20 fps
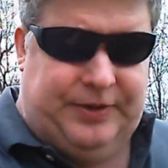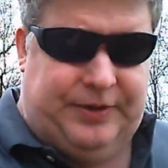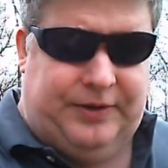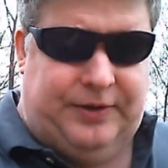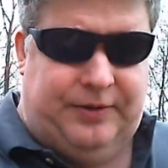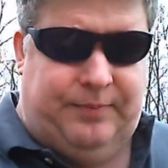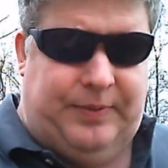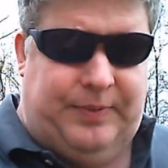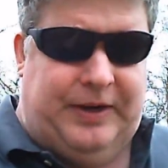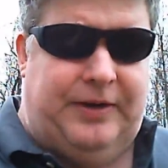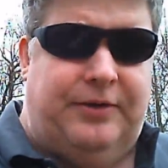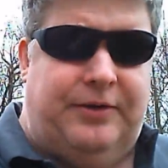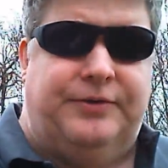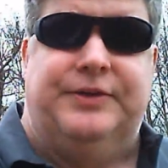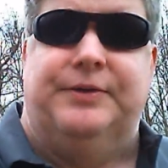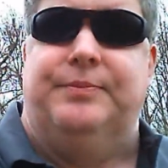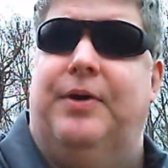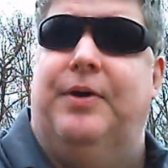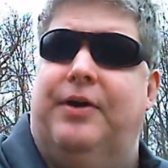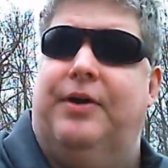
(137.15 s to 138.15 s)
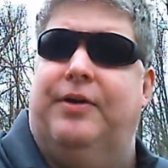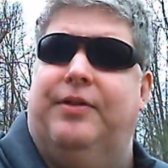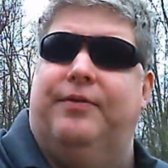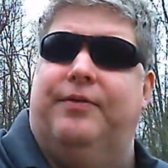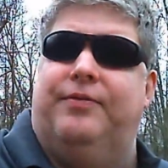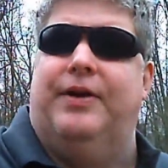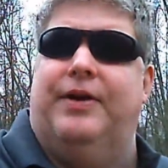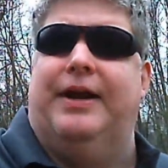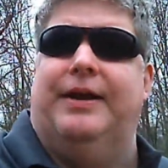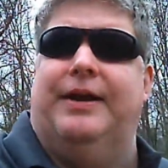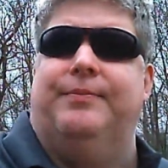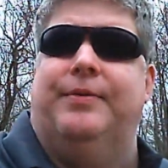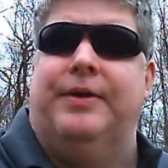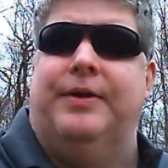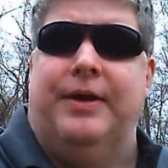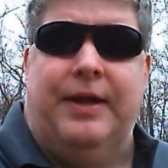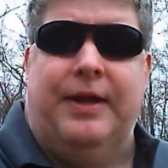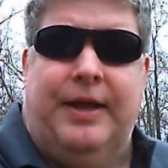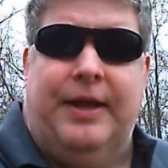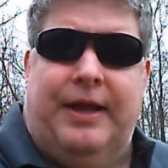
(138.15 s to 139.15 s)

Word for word: but you'd be losing part of the frame